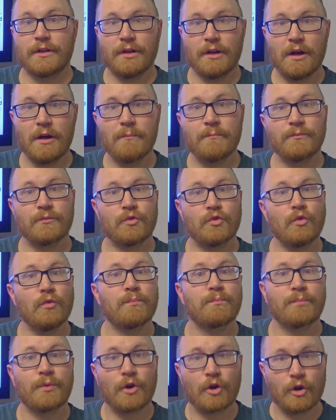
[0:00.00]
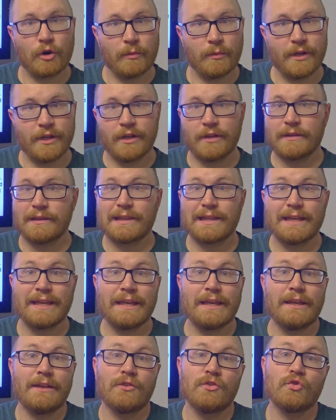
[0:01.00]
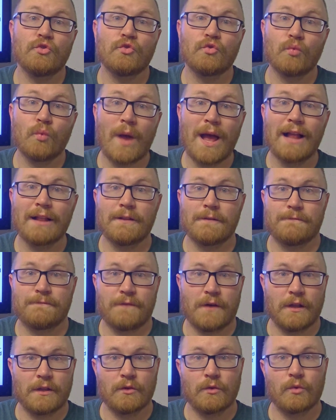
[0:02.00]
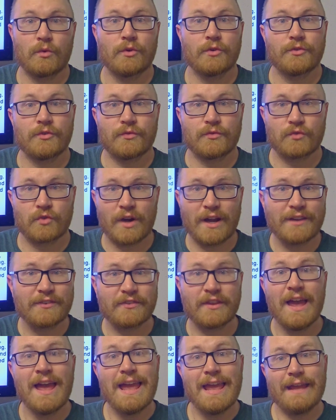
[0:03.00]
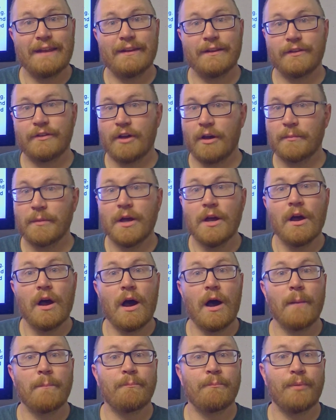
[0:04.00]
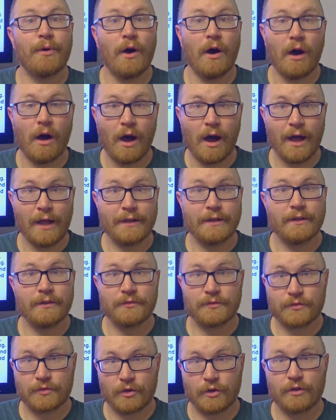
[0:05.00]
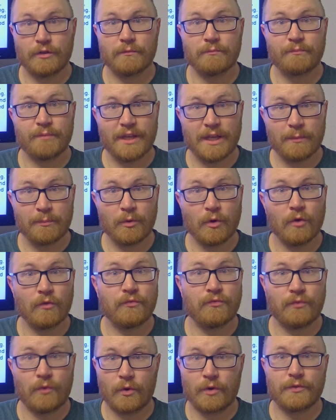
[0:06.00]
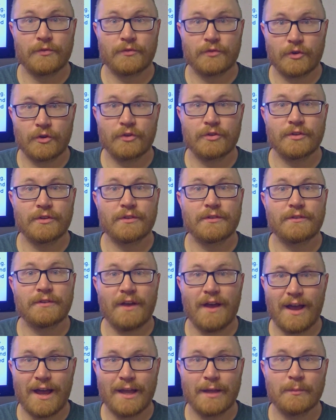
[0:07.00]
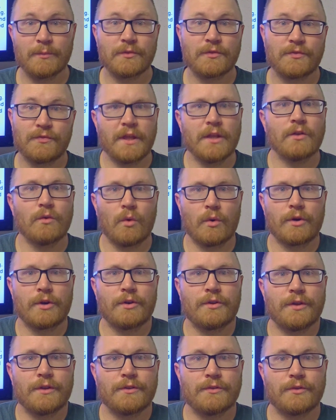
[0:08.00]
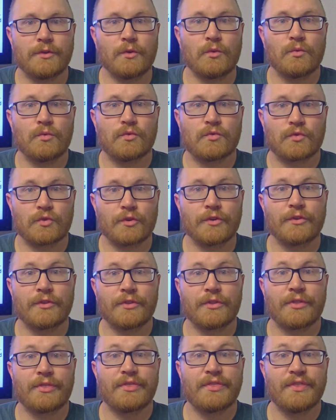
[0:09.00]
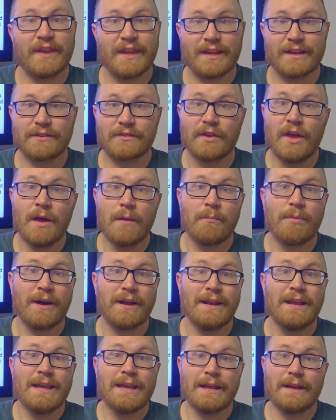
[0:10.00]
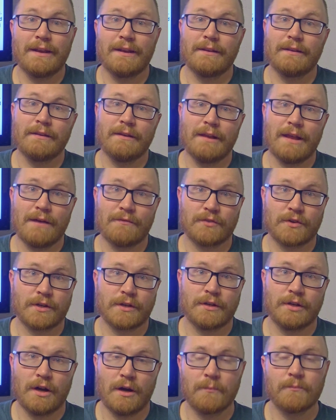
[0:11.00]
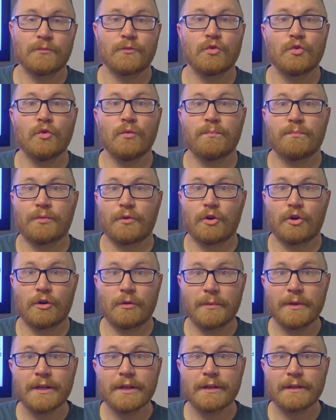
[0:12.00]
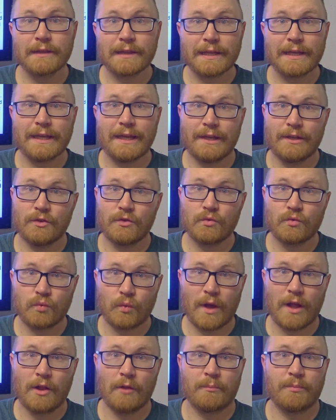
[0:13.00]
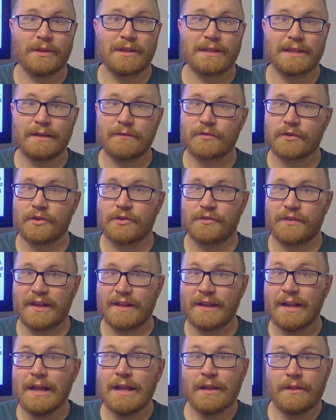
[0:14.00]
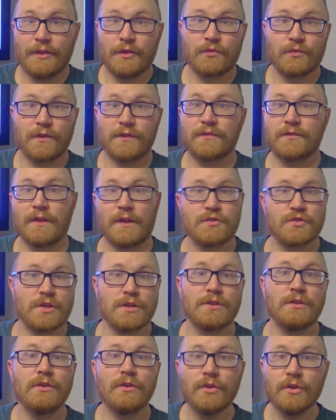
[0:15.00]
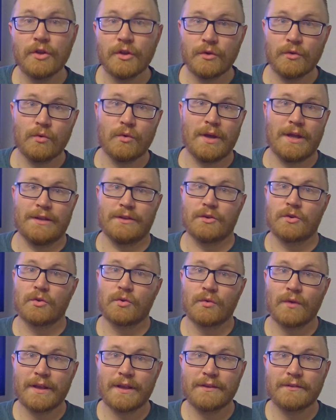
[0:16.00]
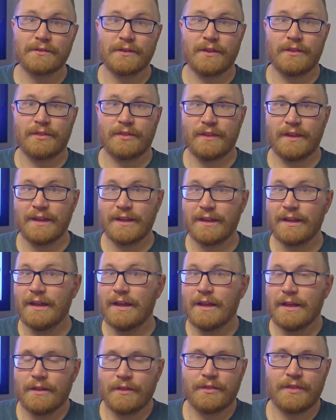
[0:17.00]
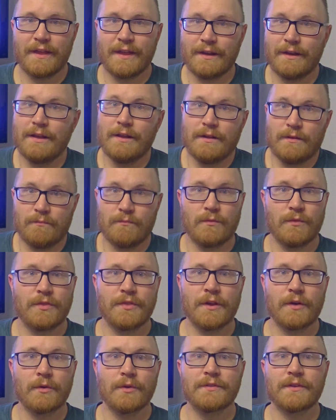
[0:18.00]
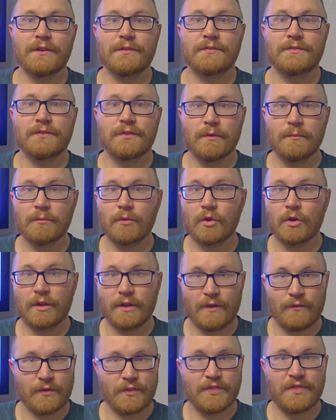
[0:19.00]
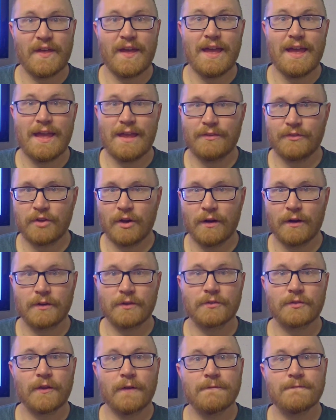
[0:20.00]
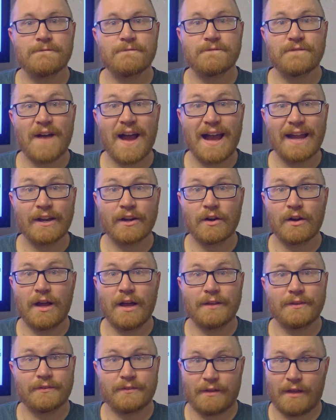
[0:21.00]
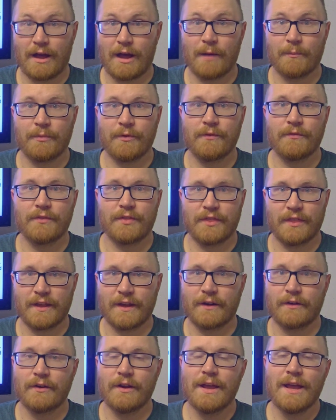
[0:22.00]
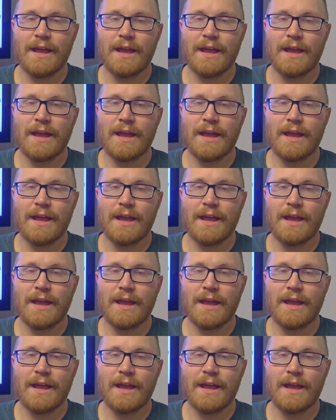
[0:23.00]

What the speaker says: come to permanently indwell followers of Christ. It had come upon certain people for certain times in order to do certain things, but it had never come to permanently indwell believers. And this was such a new and crazy thing that there was a symbol with the tongues of fire on top of their